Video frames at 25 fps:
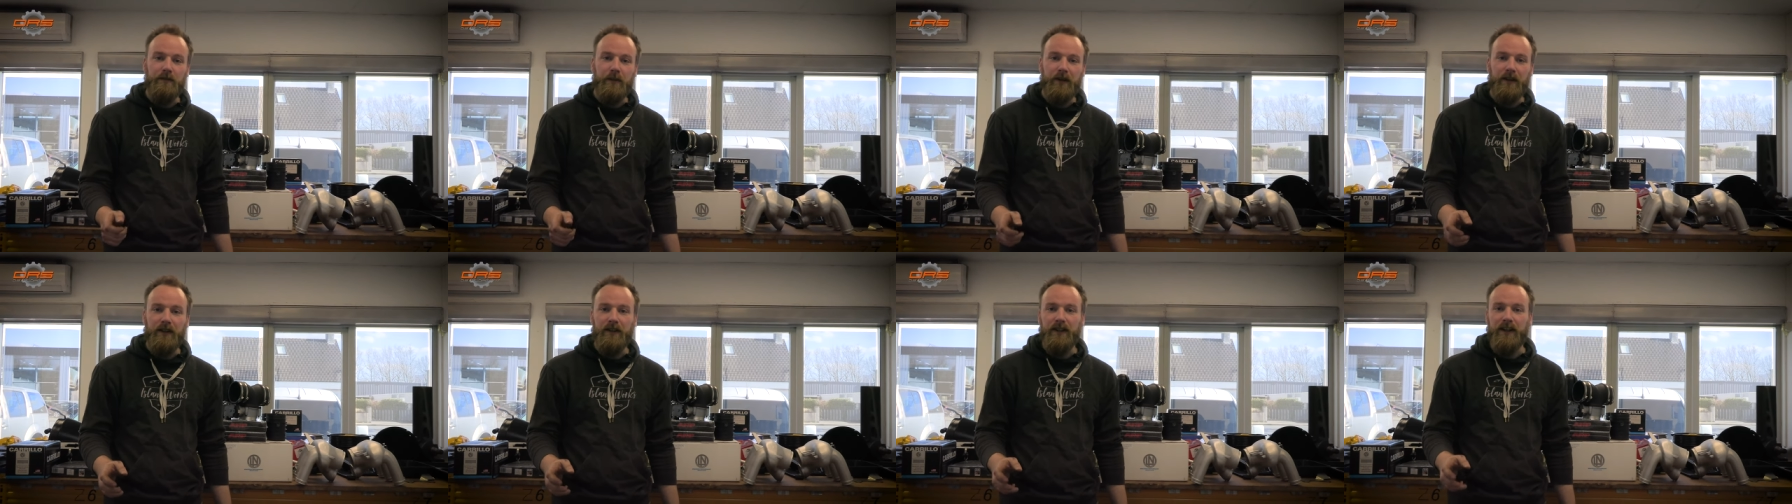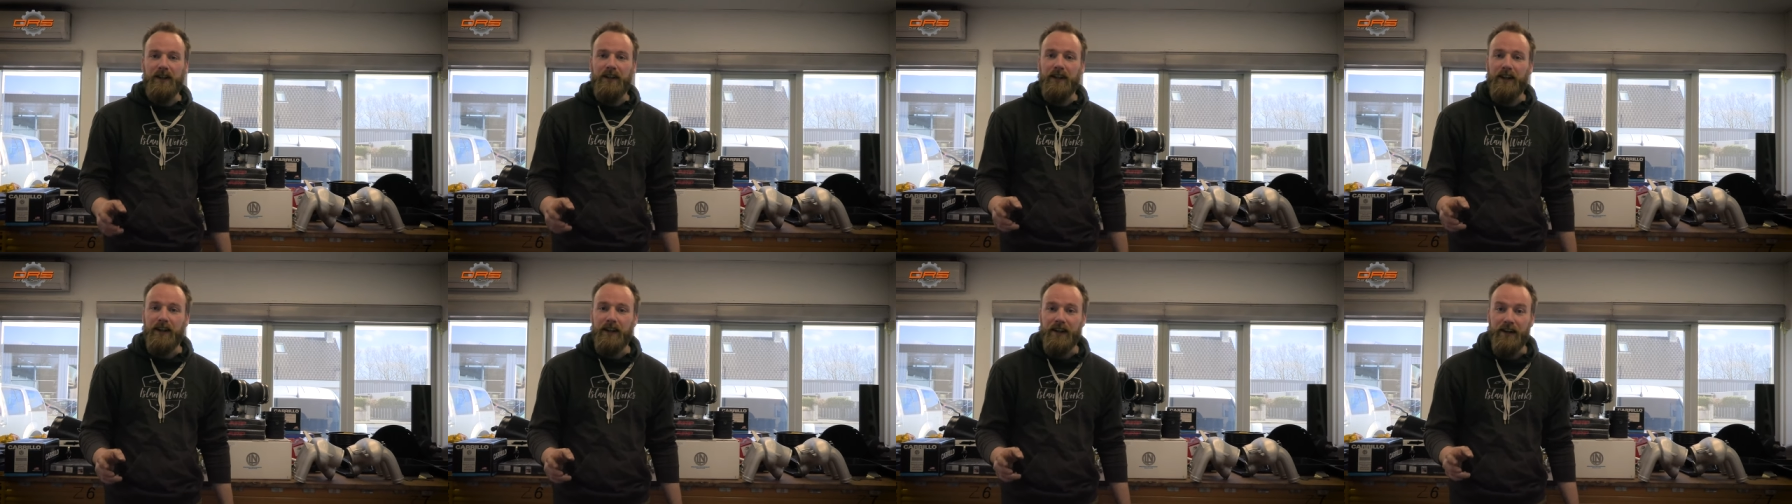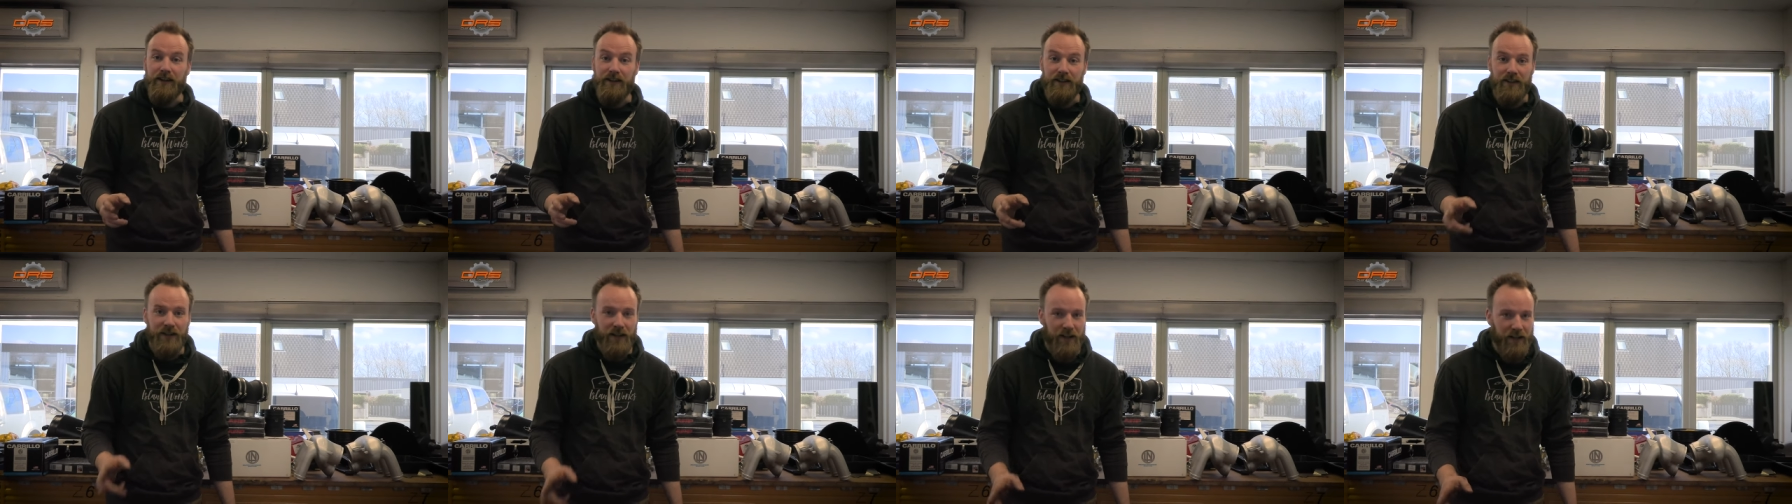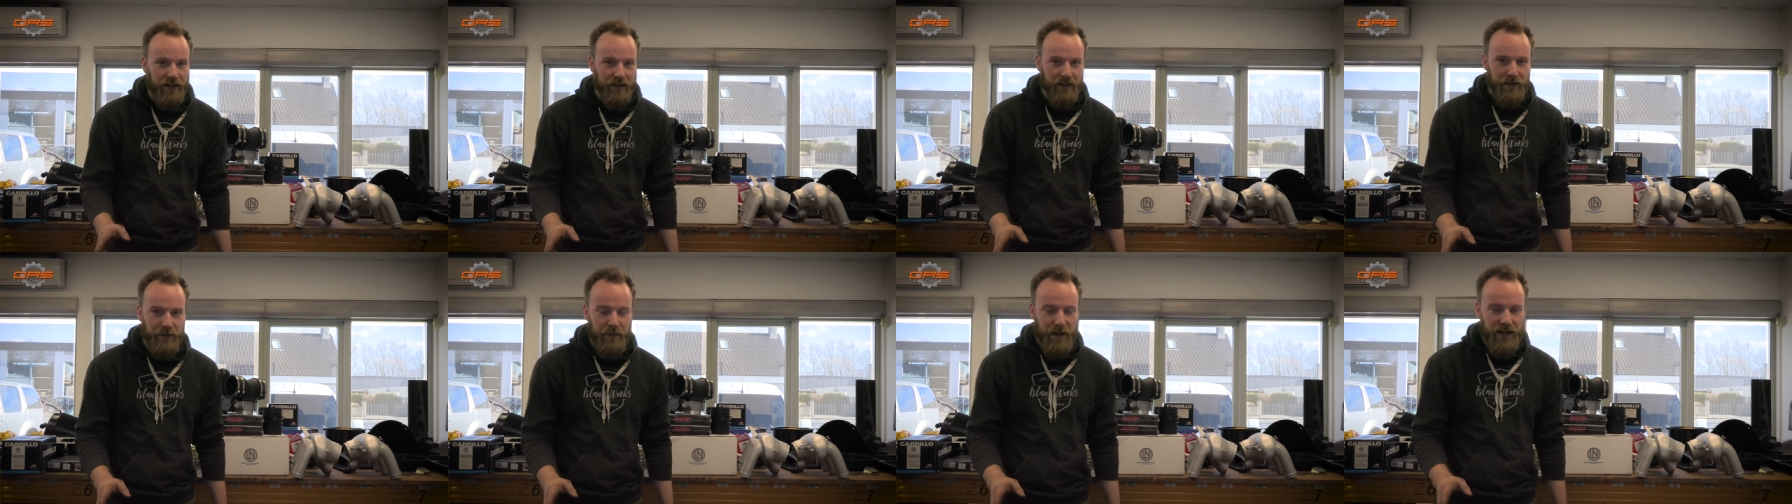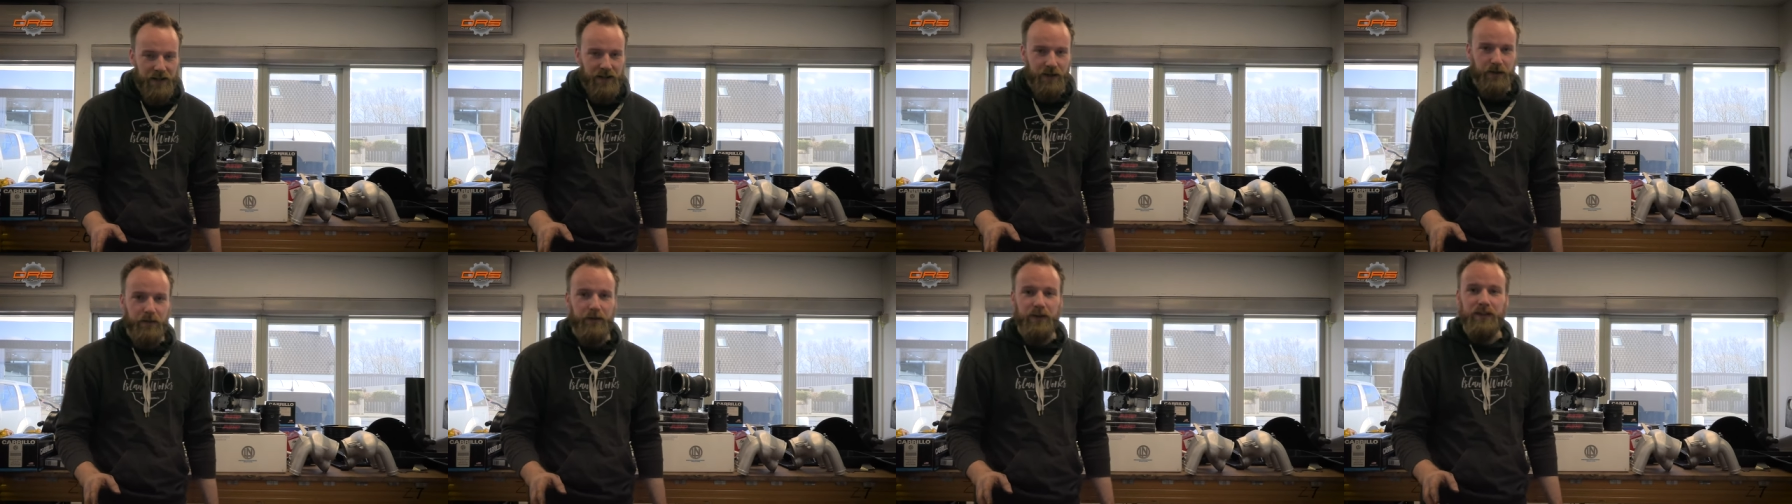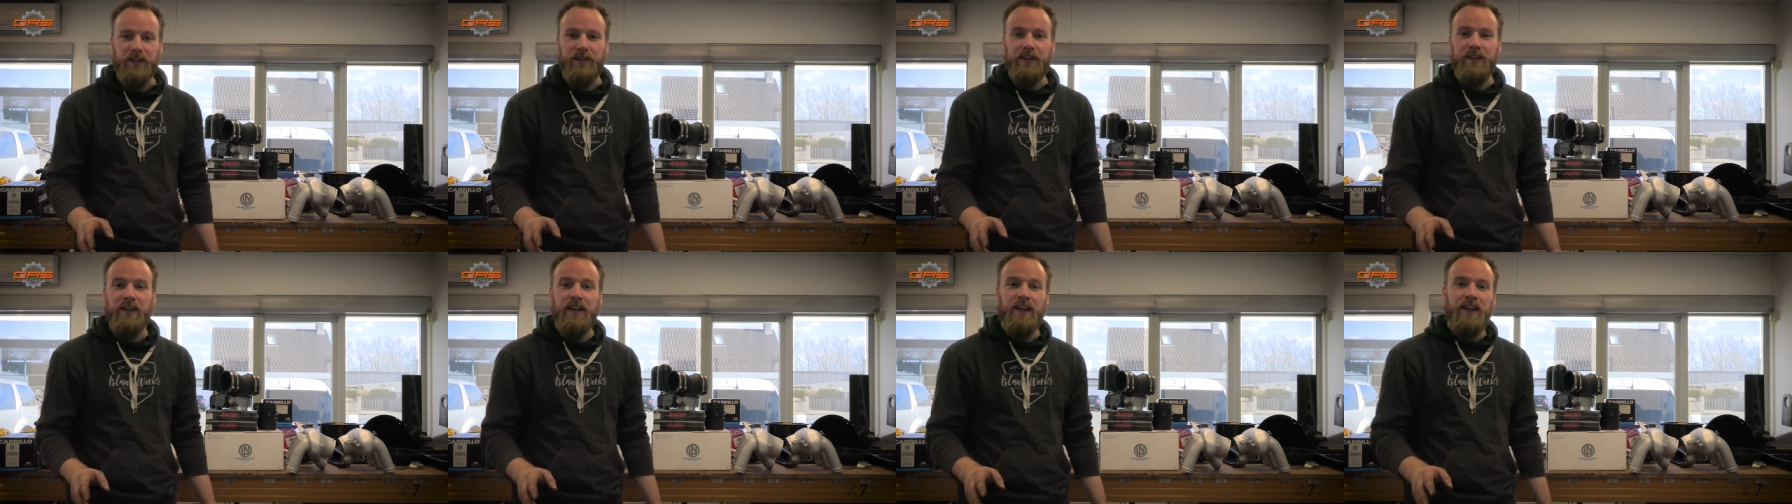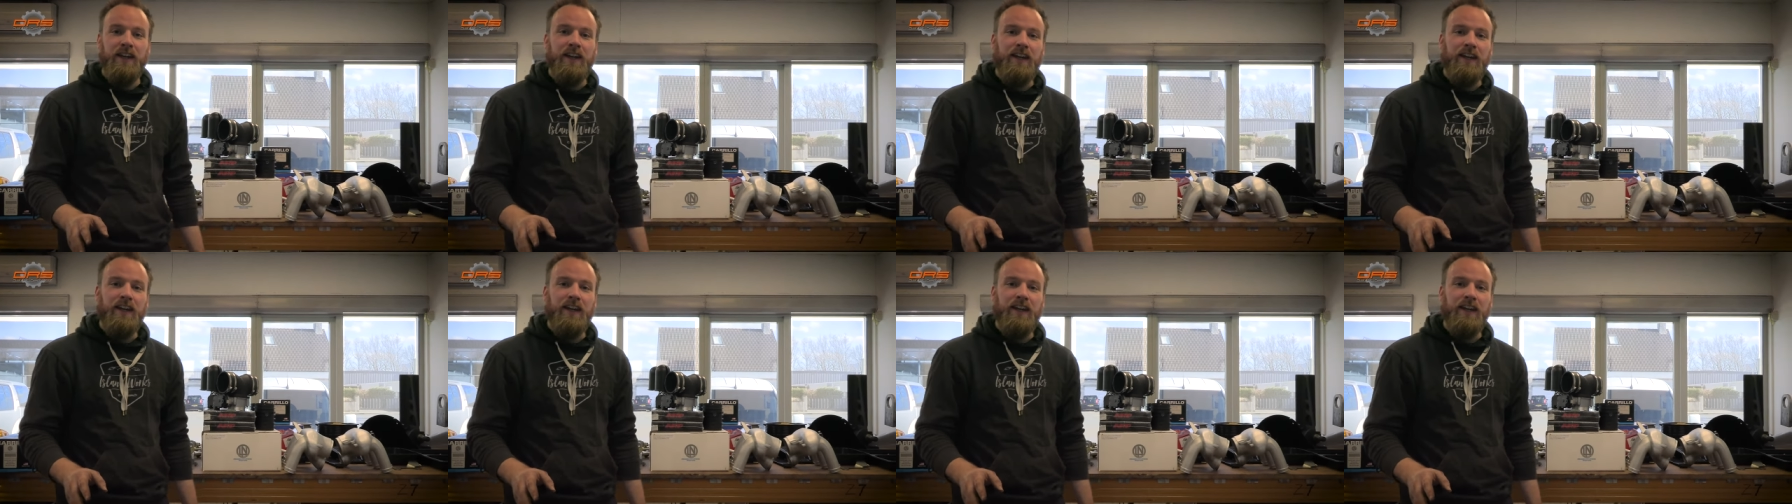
build, and then there's another special one